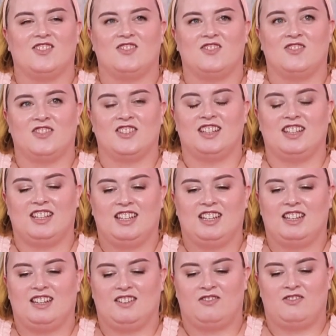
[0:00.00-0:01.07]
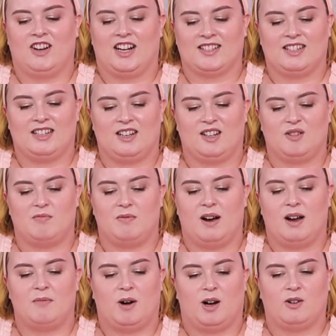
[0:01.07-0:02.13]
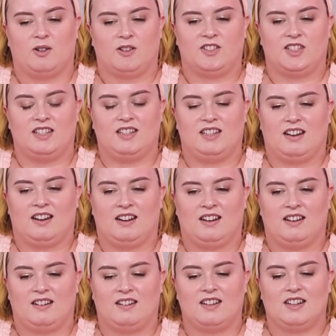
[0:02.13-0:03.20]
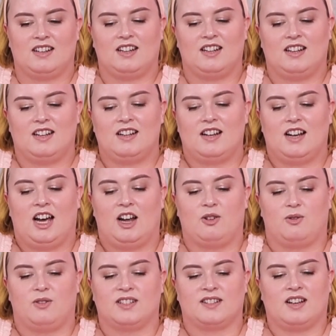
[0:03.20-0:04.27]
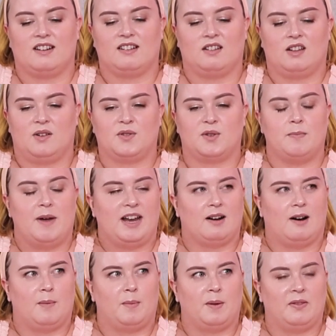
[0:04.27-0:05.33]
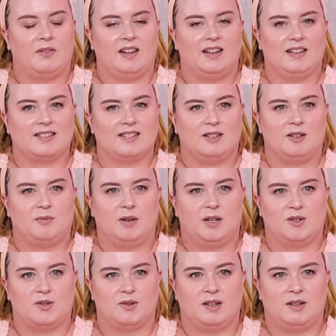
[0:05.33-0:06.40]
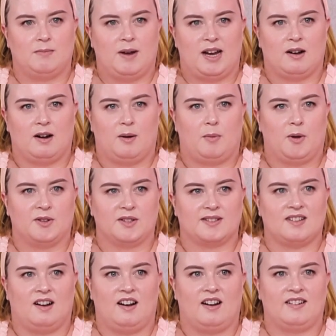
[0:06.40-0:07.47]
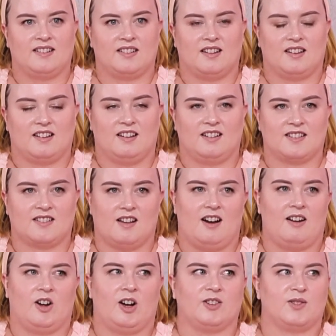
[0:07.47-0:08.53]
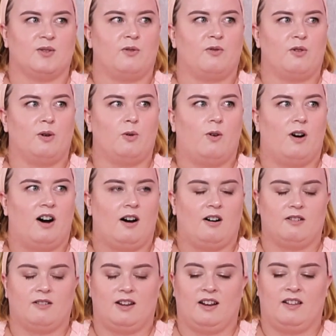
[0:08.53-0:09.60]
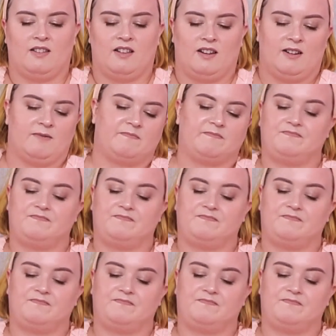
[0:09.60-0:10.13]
Really fascinated by biology, and had always kind of loved makeup and things, and had been doing makeup on the side as like a side hustle for a while, and then